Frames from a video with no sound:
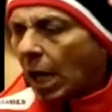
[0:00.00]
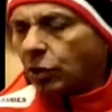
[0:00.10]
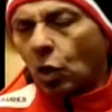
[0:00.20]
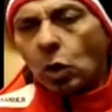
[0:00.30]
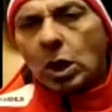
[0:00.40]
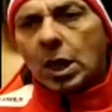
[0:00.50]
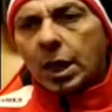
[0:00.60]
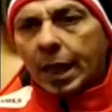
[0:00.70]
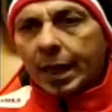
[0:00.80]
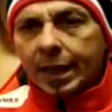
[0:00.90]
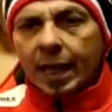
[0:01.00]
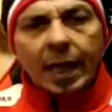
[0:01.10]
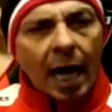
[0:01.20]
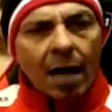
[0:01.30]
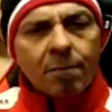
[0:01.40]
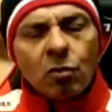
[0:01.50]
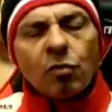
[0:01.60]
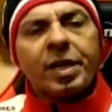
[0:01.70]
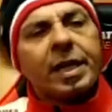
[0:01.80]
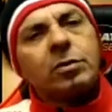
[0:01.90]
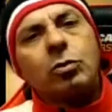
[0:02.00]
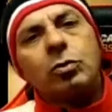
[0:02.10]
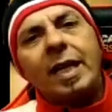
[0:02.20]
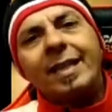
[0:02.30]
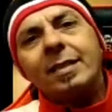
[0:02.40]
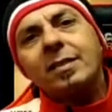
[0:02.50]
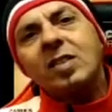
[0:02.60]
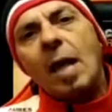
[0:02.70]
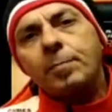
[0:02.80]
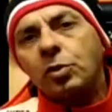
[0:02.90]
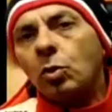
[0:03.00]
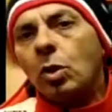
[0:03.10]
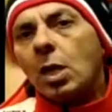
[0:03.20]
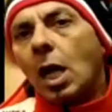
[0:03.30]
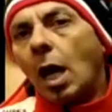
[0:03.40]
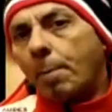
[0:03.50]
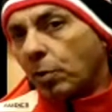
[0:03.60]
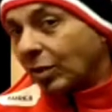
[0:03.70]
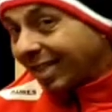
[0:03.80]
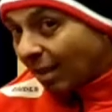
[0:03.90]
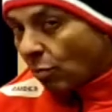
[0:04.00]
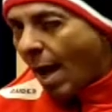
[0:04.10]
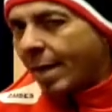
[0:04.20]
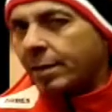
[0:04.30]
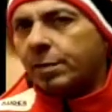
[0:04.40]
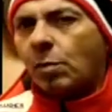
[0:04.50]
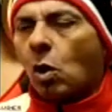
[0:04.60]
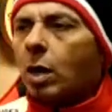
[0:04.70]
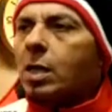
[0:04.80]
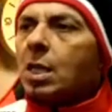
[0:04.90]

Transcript: so they are moving into taking steps to protect the riders more.